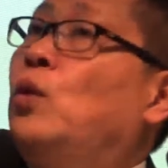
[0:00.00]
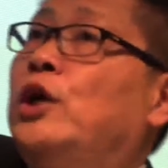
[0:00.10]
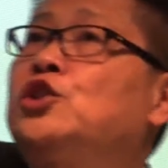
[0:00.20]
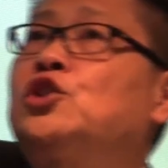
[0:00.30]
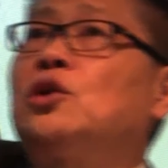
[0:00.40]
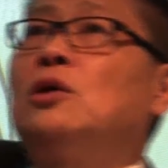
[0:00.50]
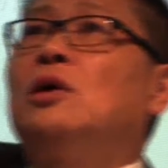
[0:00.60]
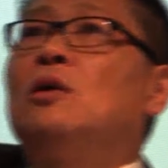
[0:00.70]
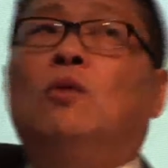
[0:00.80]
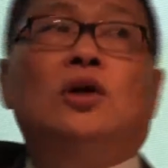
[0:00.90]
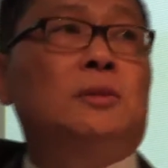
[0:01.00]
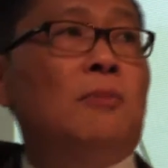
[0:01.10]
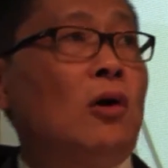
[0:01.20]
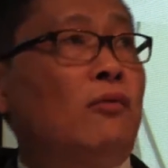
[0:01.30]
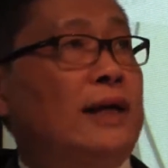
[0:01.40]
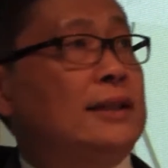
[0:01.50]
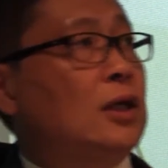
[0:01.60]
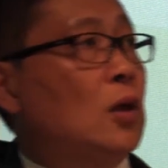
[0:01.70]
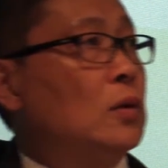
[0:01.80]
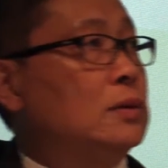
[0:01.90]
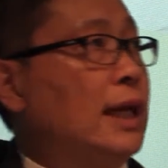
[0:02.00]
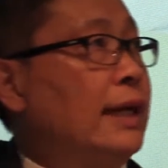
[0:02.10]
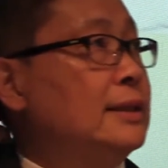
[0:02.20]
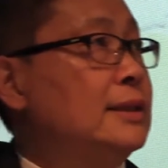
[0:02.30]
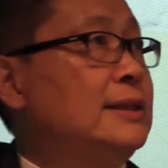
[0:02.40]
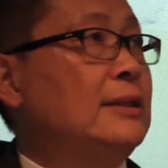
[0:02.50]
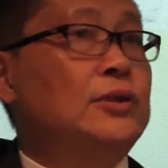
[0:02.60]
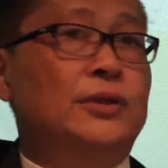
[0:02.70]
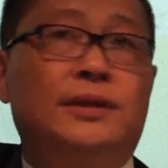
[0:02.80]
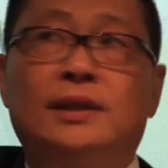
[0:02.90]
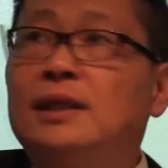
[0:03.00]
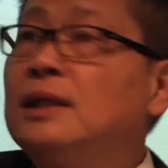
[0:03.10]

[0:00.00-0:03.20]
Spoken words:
which was more radical than the student.